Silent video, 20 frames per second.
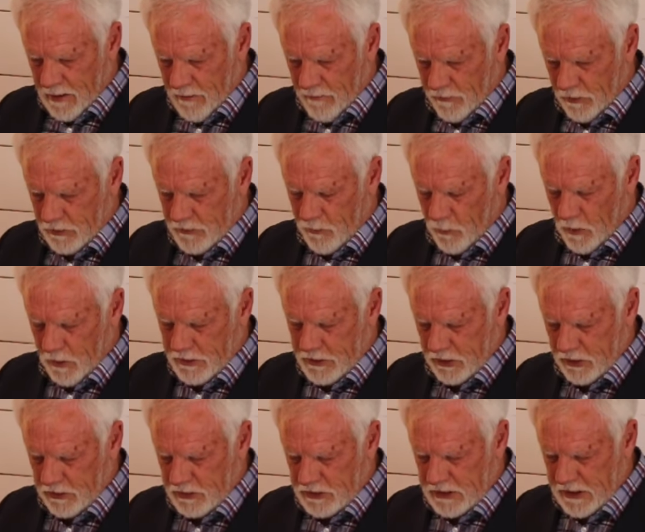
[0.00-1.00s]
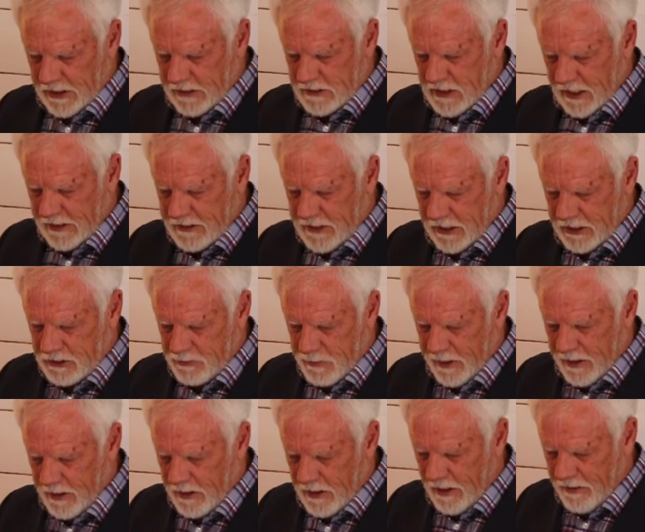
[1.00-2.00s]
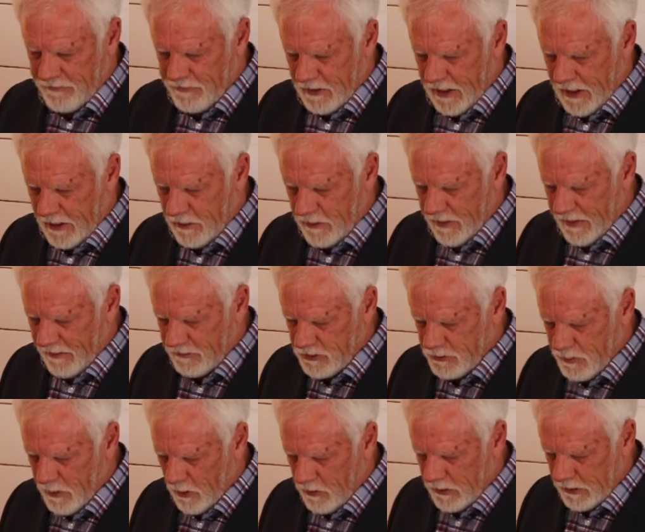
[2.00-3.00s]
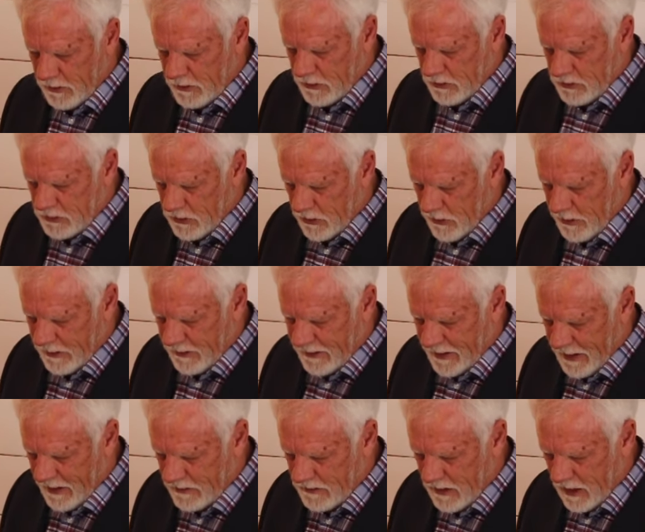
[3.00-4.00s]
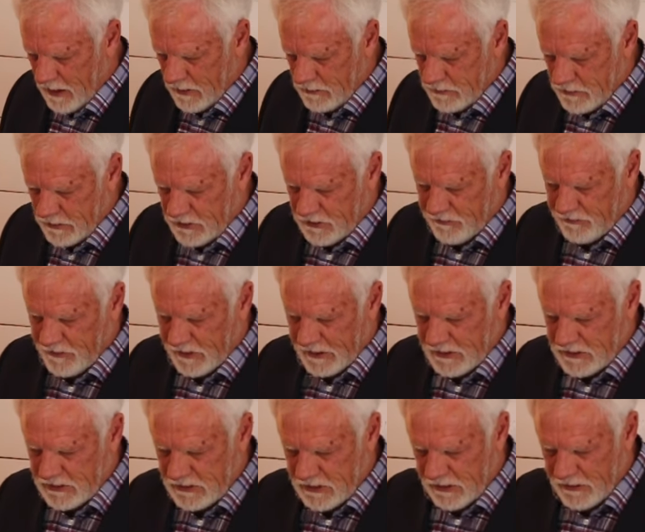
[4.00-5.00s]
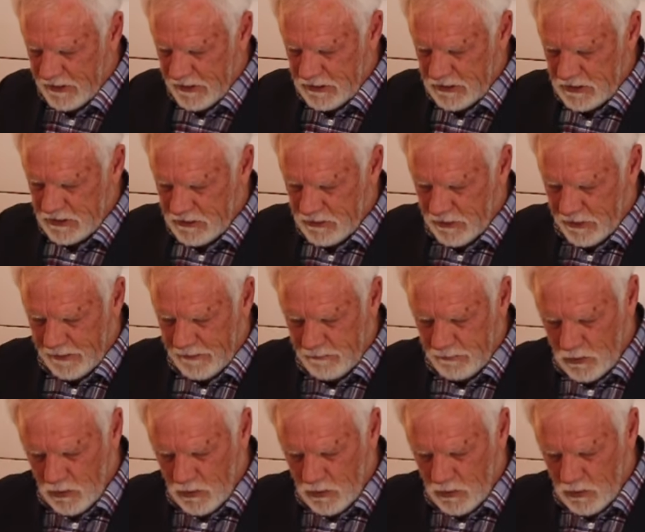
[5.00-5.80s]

Verse 42 says, Let this be enough now to have spoken concerning the idolatrous feast and the extreme